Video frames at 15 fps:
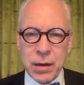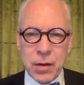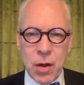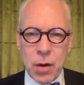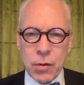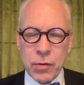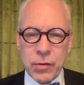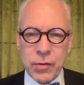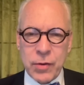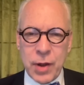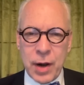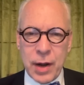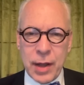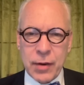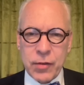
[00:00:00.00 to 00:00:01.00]
Congress is
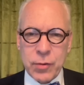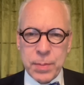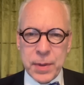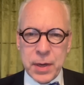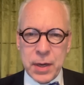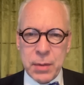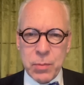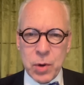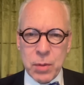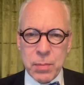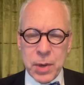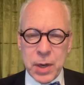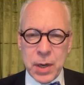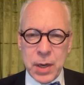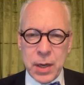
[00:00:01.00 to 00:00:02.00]
not allowed to spend any more
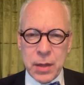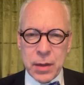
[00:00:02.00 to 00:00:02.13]
money.